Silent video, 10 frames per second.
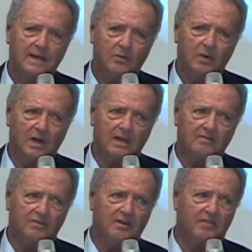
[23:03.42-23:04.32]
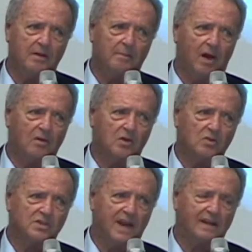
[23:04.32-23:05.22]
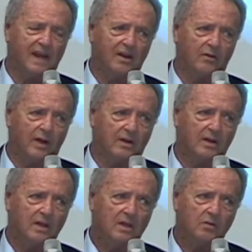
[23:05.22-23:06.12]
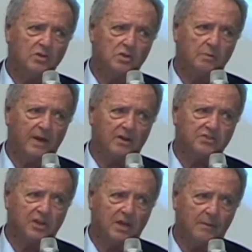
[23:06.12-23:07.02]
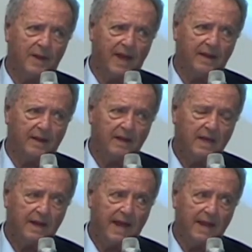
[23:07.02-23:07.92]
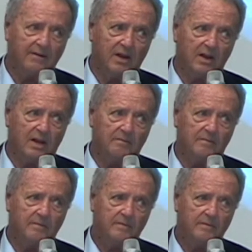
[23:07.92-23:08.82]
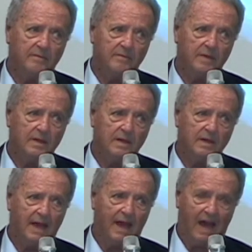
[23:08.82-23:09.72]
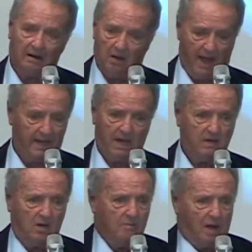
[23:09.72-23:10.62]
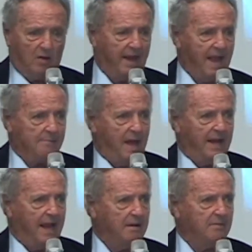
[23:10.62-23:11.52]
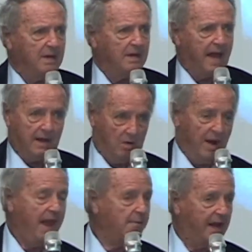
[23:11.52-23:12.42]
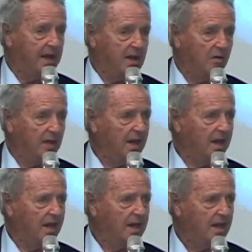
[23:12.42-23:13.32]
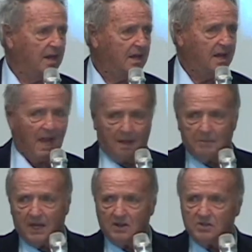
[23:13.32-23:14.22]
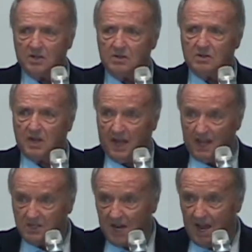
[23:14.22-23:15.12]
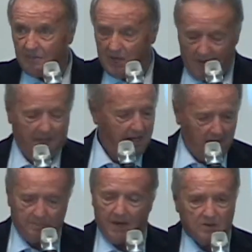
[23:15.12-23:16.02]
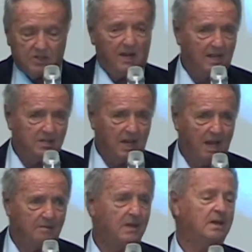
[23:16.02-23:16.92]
We're looking for a football coach and athletic director. Would you be interested in coming down here? And I never heard of him. I don't know how he knew. I don't know how he got my name. I know now, but I didn't know then. Yeah, I'd be interested. He said, head job? Yeah, I'd be interested in a head job.